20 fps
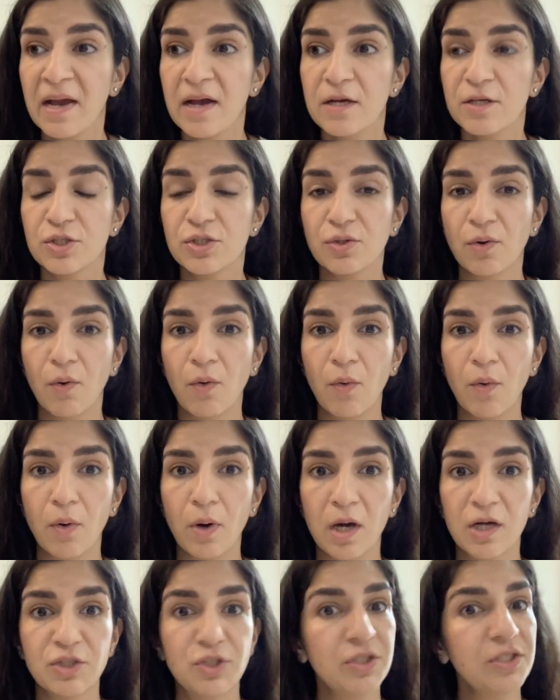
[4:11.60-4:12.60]

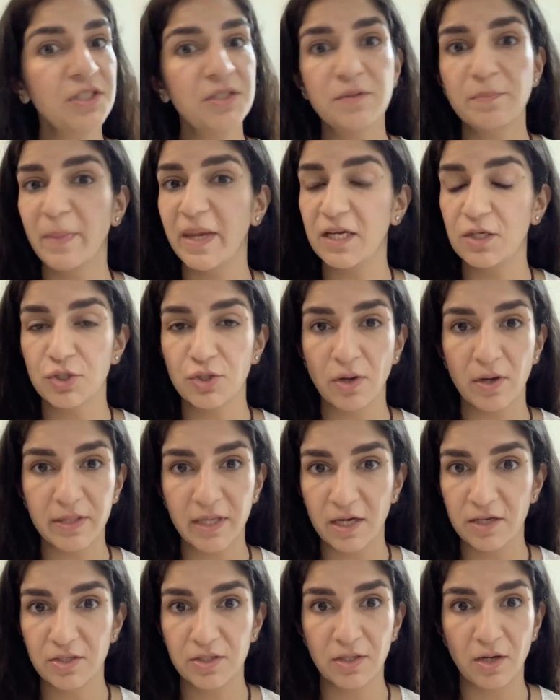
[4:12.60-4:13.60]
So just make sure
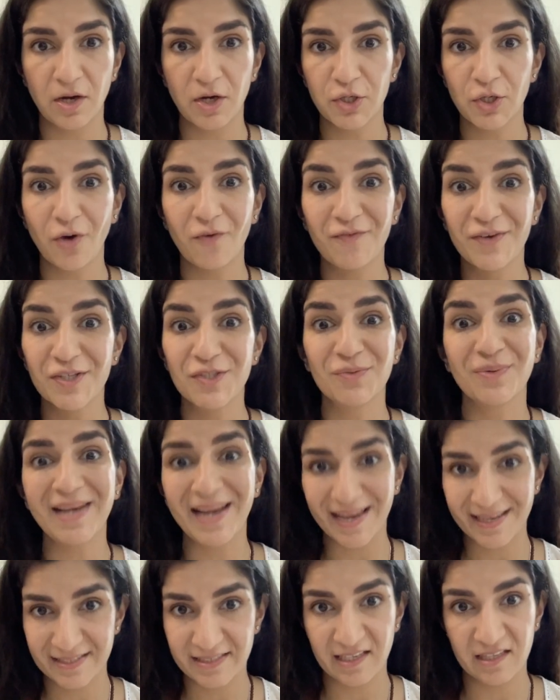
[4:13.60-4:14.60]
that you're
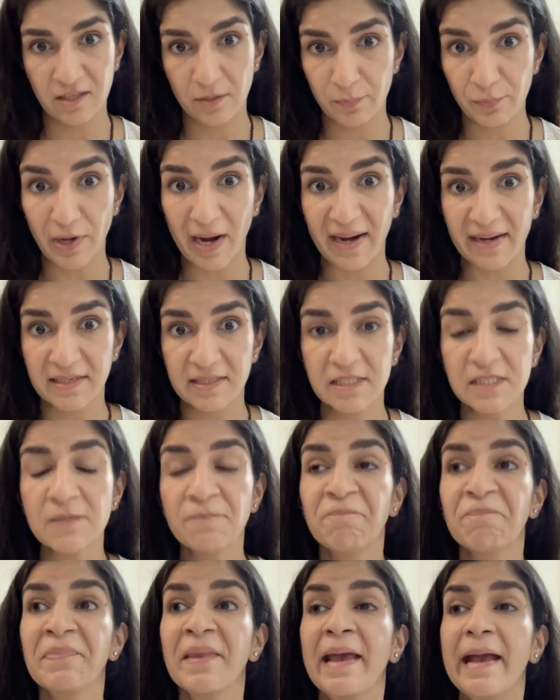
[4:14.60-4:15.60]
visualizing the practice.
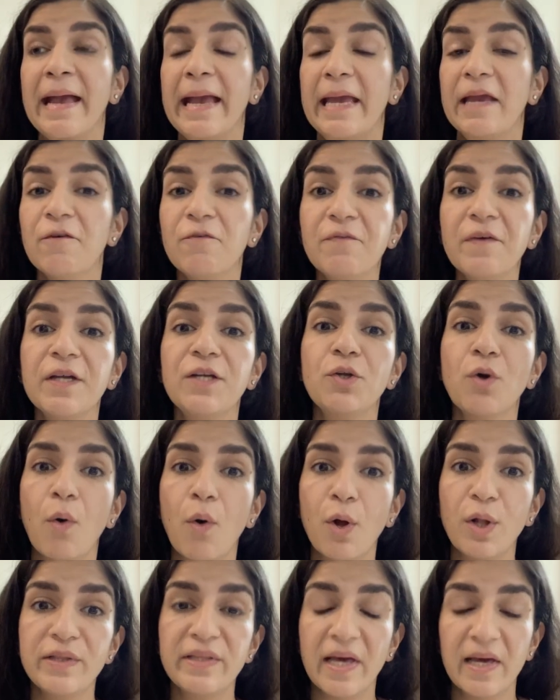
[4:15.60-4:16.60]
If at
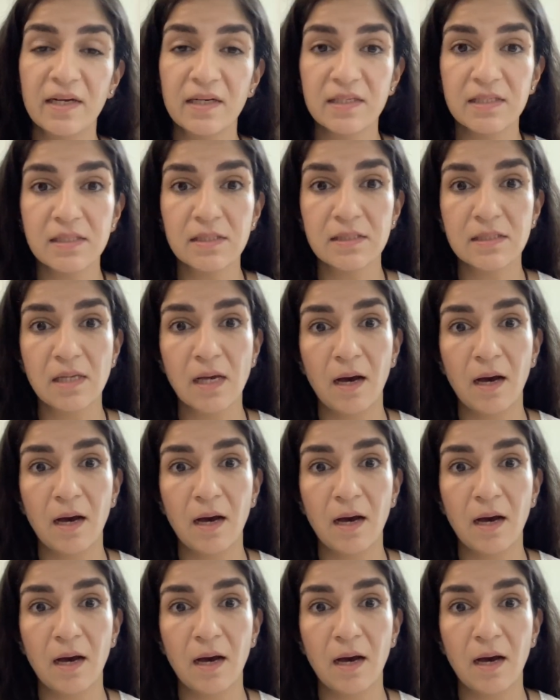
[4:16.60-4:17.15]
all there is